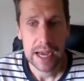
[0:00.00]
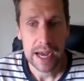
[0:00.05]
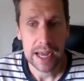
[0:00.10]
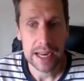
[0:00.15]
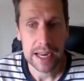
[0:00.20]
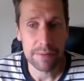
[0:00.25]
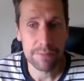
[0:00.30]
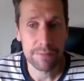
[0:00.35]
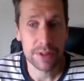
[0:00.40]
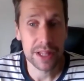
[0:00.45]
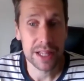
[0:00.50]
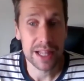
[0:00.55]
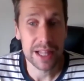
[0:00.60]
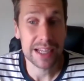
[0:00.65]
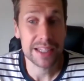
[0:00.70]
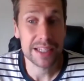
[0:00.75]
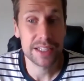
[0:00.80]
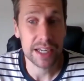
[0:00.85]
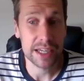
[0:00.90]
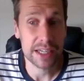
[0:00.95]
And then for the
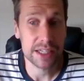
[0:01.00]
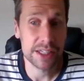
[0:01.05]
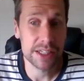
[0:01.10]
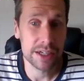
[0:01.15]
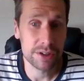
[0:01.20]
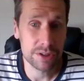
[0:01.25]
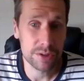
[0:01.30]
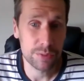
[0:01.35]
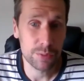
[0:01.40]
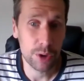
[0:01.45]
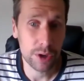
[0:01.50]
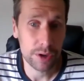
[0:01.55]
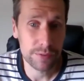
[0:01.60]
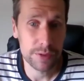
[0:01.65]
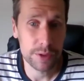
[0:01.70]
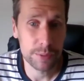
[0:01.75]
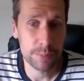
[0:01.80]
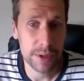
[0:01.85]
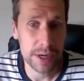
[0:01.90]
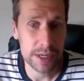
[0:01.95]
last 6 years, I've worked
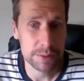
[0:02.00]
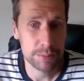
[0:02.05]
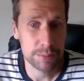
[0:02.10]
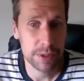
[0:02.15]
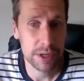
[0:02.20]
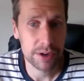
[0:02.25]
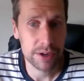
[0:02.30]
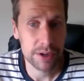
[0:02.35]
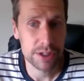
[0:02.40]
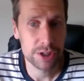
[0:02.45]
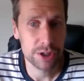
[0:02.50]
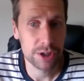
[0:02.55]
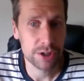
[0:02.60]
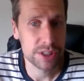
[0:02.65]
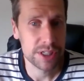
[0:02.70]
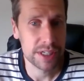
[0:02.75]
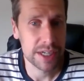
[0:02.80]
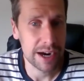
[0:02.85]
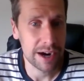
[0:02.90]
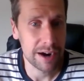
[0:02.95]
for the Presbyterian
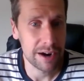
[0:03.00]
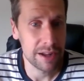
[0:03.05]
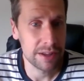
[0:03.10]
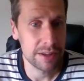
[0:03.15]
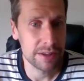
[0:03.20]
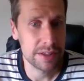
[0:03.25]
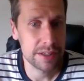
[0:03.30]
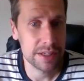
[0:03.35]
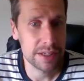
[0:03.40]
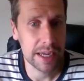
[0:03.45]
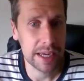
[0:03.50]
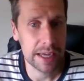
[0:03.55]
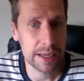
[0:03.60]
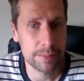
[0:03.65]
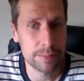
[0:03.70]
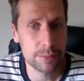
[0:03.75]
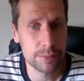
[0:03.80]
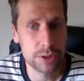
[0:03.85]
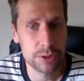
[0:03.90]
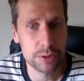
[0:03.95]
Church in Ireland.
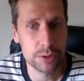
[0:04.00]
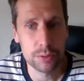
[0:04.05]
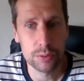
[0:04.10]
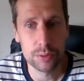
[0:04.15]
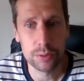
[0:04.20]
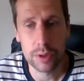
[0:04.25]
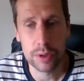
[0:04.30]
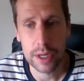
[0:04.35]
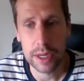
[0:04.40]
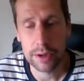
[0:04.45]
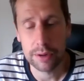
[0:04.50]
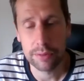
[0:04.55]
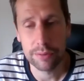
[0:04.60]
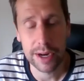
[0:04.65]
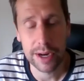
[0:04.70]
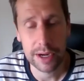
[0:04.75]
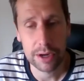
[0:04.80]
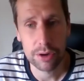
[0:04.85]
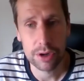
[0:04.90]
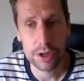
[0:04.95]
So
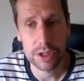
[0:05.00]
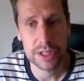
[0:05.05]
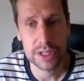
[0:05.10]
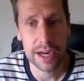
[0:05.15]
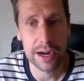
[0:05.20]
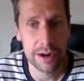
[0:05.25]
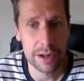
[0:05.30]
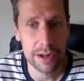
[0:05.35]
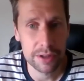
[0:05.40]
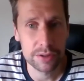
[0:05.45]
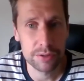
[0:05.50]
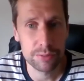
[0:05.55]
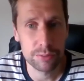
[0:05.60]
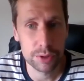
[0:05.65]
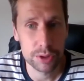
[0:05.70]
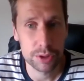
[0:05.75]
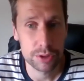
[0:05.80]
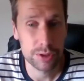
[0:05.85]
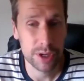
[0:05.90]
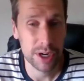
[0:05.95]
right across Ireland,
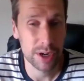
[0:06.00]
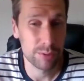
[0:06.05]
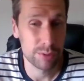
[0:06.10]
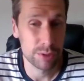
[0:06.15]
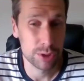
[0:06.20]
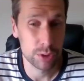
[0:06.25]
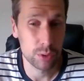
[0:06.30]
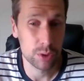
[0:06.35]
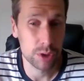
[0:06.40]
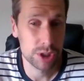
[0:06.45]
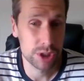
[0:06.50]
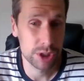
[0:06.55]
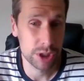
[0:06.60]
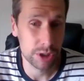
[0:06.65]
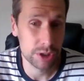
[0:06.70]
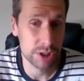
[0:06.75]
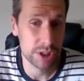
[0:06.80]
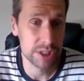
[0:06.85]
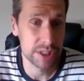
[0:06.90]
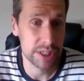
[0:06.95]
trying to resource
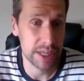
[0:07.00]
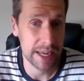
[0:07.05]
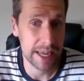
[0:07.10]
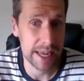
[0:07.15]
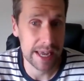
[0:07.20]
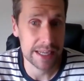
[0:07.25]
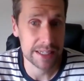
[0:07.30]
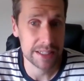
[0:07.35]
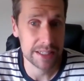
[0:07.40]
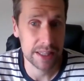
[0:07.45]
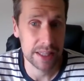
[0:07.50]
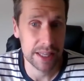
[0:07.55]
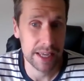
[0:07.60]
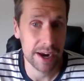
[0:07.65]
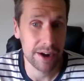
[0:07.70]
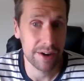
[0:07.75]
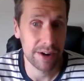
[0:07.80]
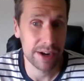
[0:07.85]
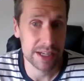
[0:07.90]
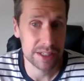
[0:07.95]
churches, I guess, in the
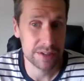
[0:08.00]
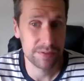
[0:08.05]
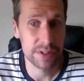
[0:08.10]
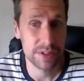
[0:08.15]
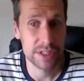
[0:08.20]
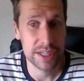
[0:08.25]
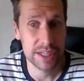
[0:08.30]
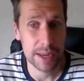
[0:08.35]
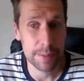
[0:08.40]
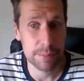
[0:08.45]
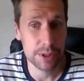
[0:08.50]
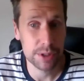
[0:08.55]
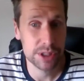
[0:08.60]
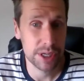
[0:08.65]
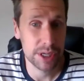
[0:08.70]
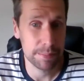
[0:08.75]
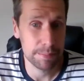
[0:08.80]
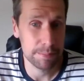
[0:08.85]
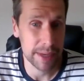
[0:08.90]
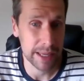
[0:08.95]
areas of
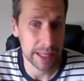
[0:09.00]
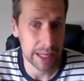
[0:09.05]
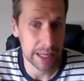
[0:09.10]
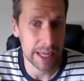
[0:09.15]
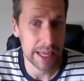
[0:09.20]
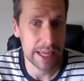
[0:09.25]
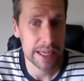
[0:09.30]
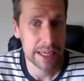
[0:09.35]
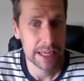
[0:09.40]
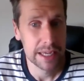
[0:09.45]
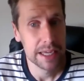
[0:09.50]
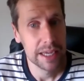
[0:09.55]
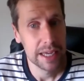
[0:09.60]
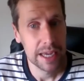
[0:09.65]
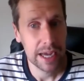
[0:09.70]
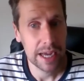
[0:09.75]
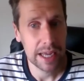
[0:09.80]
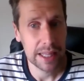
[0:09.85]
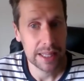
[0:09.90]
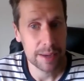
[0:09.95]
discipleship mainly,
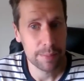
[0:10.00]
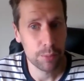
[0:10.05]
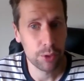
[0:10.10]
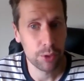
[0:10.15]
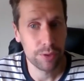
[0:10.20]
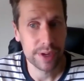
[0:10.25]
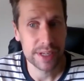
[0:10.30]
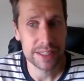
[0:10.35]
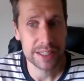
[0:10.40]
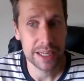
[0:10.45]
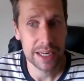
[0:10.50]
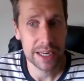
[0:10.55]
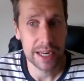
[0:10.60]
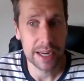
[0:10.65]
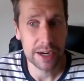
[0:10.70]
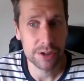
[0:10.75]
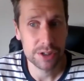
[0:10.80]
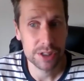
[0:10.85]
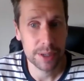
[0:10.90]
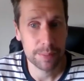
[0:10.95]
and then more recently
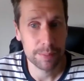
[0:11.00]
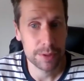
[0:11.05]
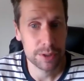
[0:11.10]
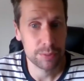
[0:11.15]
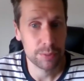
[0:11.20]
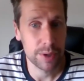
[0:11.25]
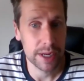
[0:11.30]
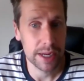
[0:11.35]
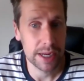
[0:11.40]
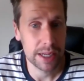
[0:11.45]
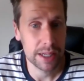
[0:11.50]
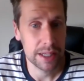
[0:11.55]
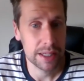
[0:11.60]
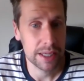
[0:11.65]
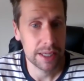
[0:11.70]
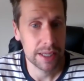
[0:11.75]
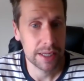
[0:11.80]
leadership as well.